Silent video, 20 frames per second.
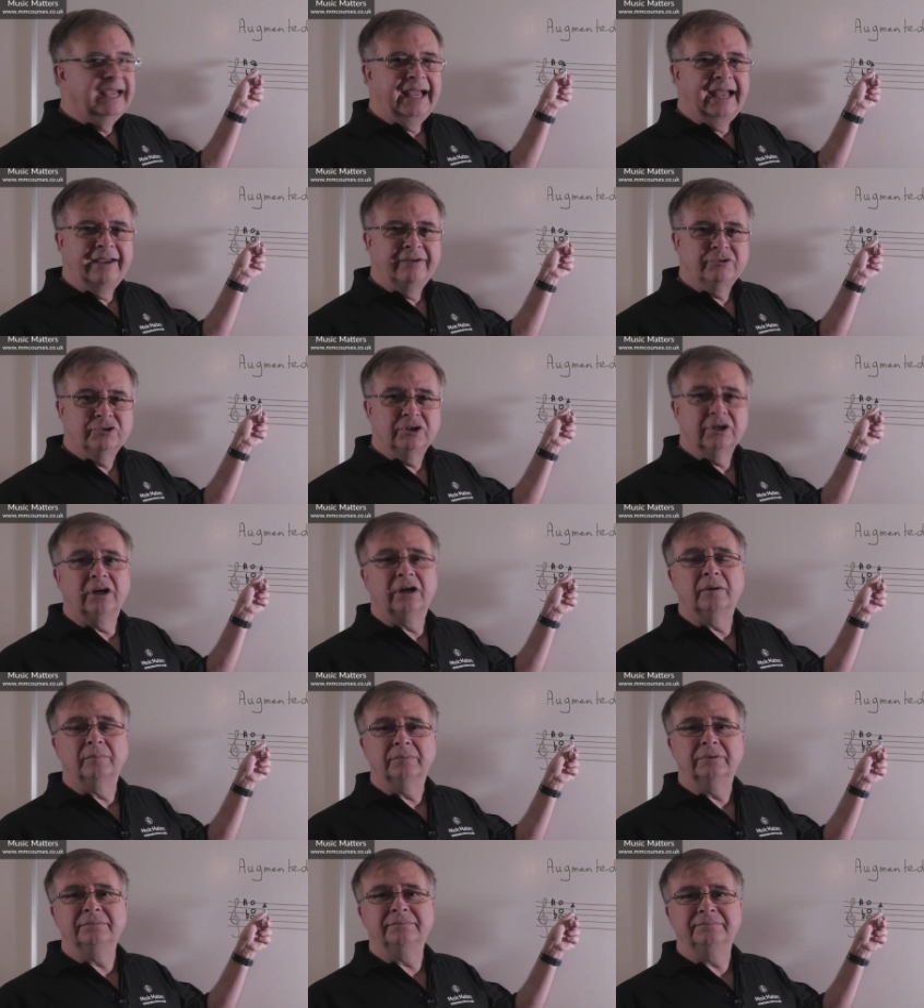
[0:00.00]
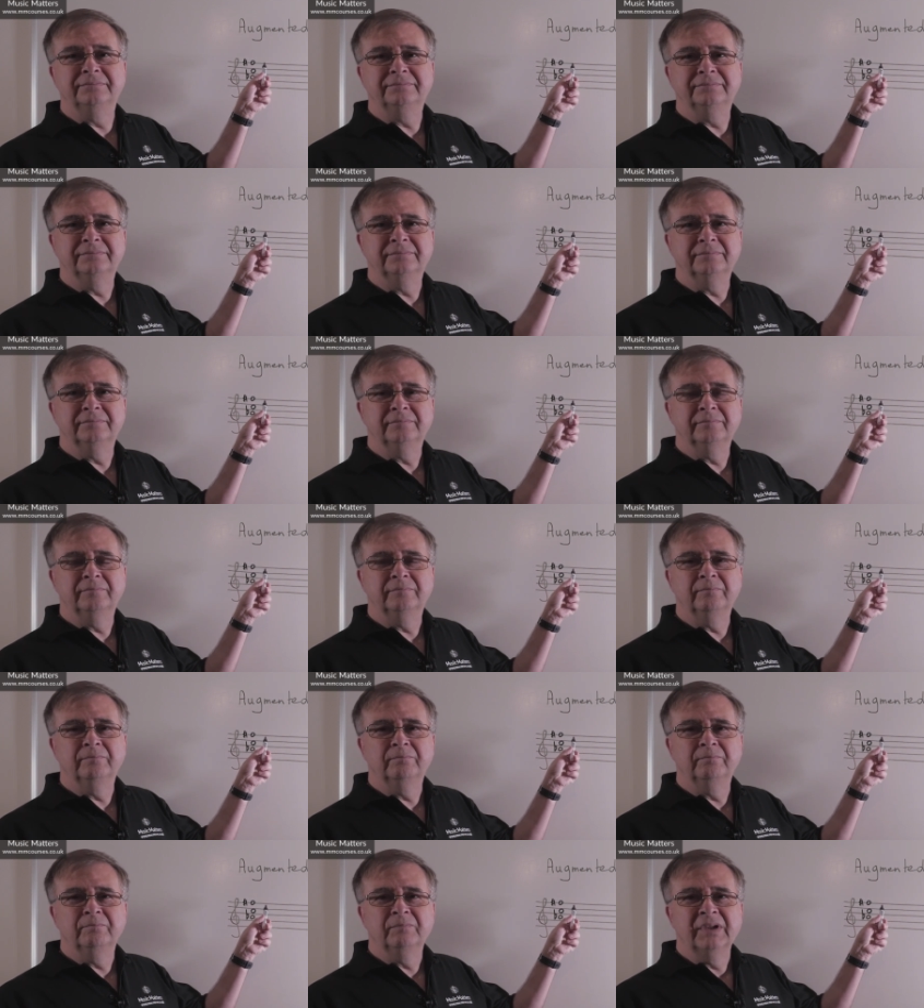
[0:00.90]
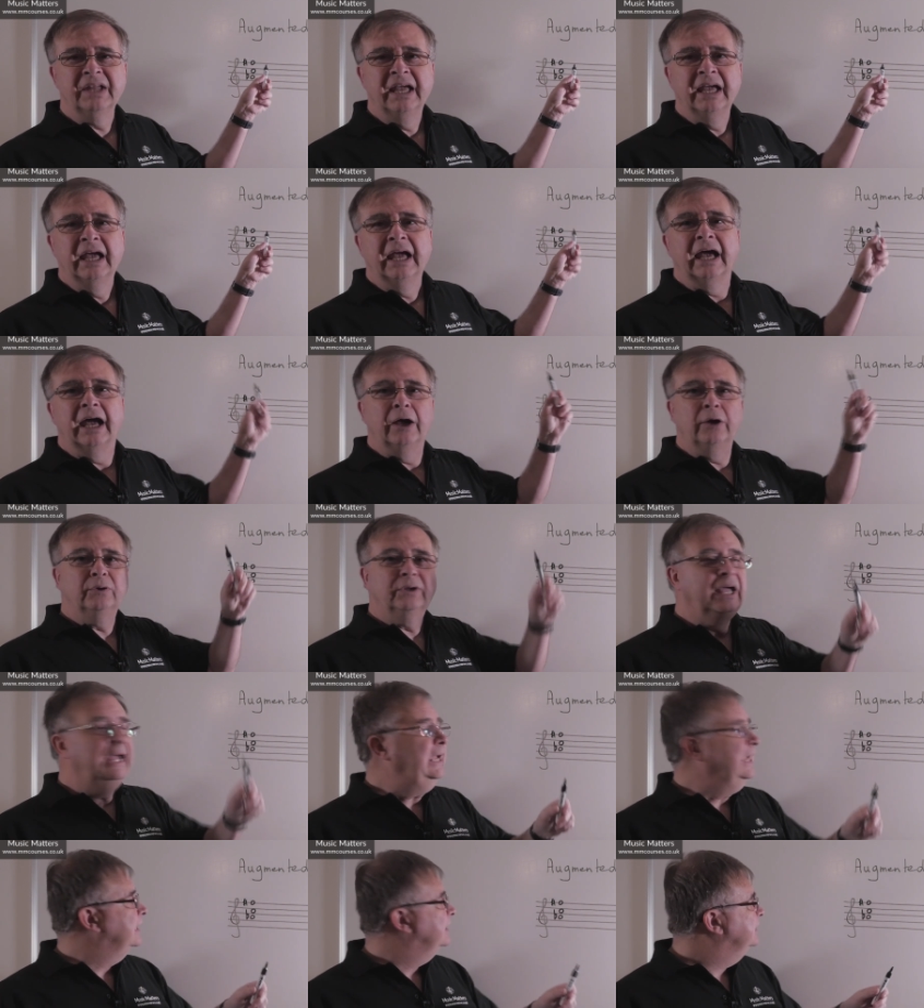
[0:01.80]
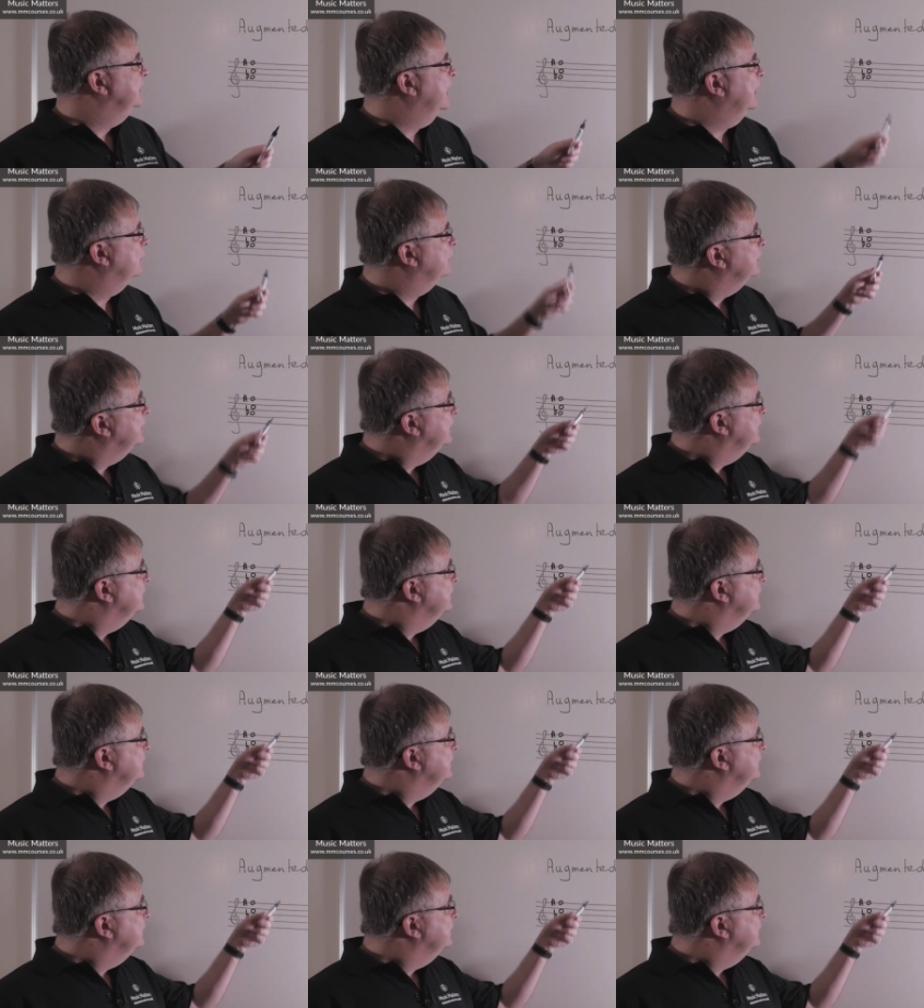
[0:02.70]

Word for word: F sharp. Okay, now